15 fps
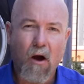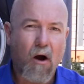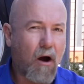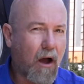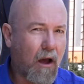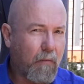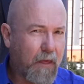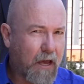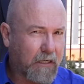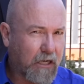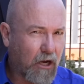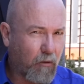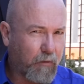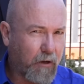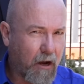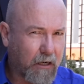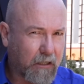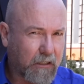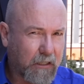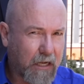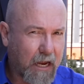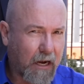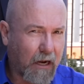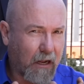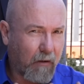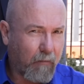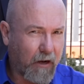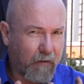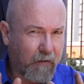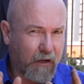I hope that's helped you understand a little
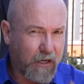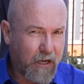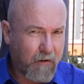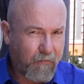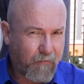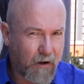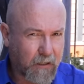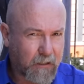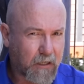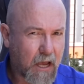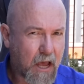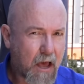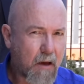bit of the difference